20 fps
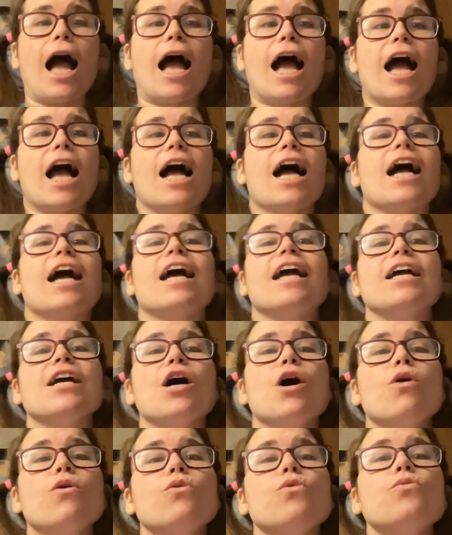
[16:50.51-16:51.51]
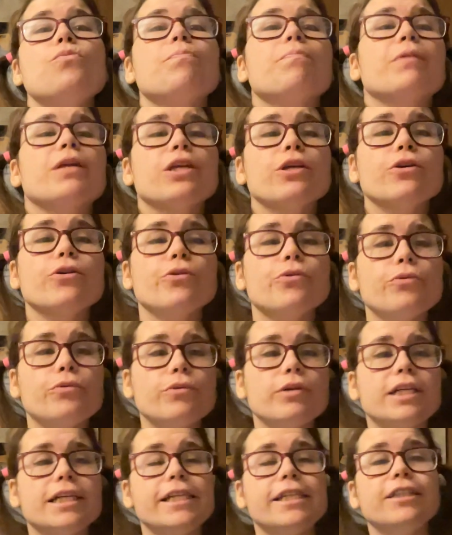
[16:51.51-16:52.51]
I hope
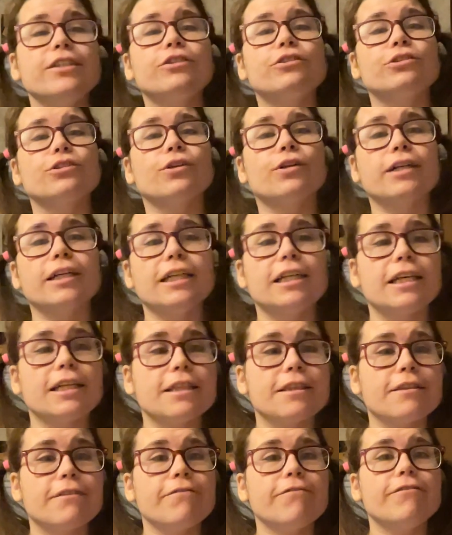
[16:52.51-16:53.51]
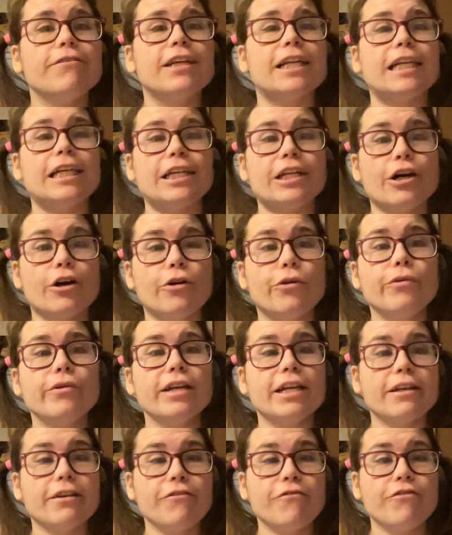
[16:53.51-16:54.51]
you enjoyed the video.
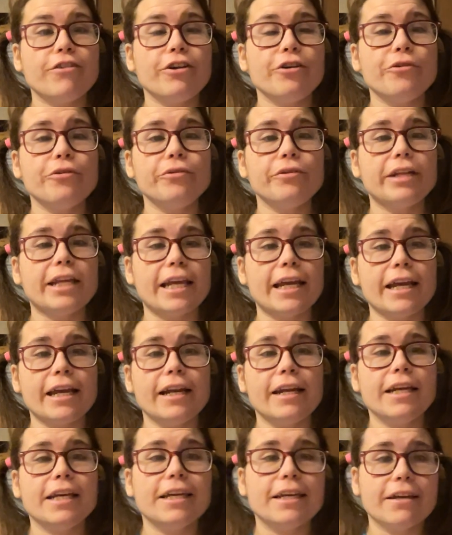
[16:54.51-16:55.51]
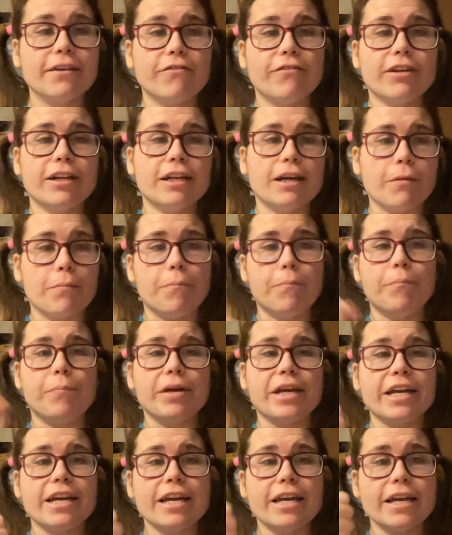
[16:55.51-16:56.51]
If you did, give it a
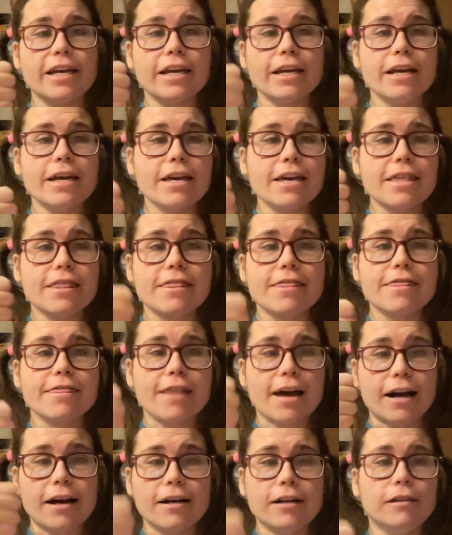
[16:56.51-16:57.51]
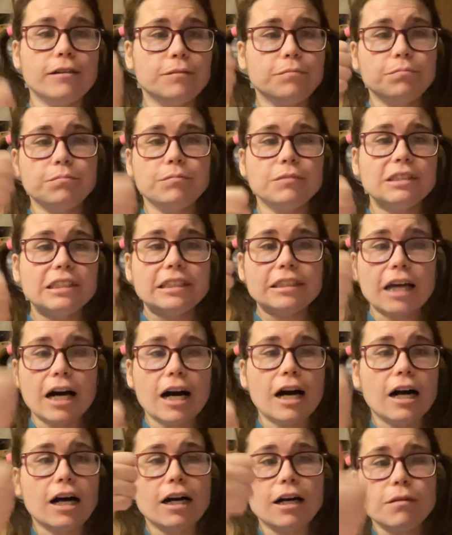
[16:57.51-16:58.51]
big thumbs
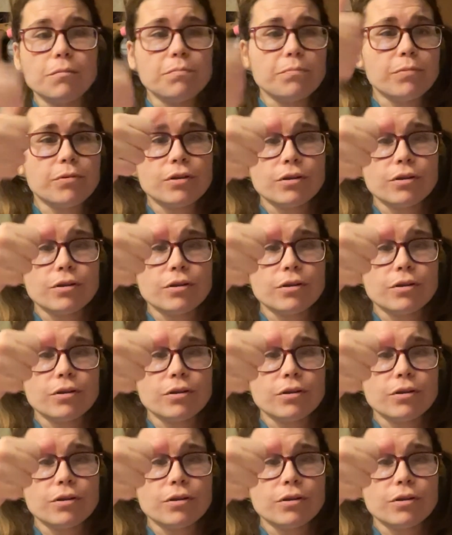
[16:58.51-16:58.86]
up.